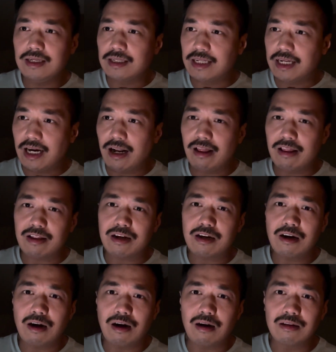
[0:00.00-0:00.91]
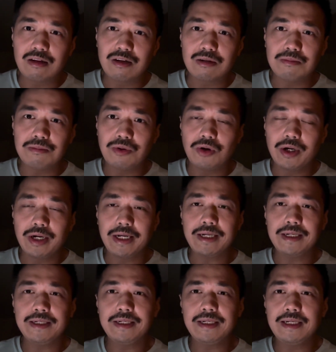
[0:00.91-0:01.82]
Get out of the car, little
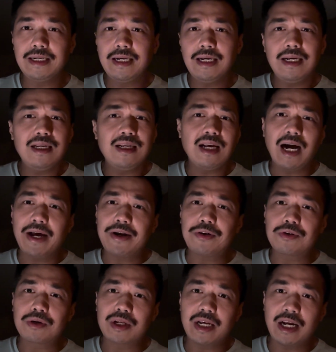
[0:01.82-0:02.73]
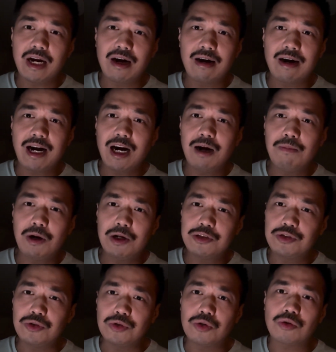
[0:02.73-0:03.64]
boy. I don't care how
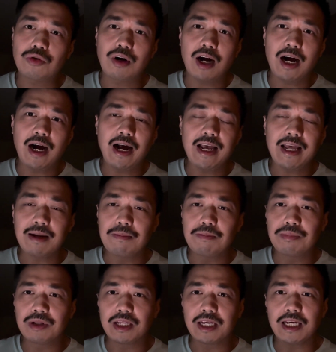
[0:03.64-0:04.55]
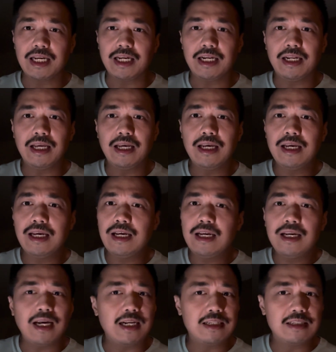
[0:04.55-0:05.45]
much you cry and plead
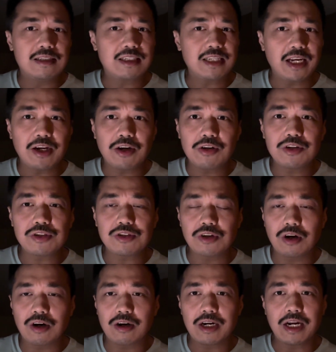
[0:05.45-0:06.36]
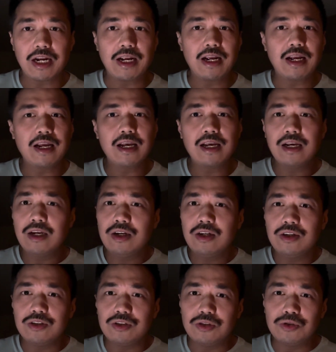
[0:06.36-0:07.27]
and say you're sorry.
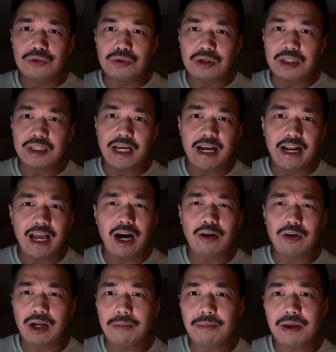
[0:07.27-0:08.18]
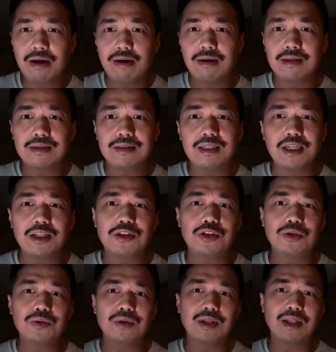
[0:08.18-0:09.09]
You get out. I'm here to
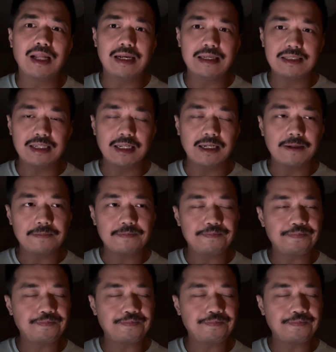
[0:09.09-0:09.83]
teach you a lesson."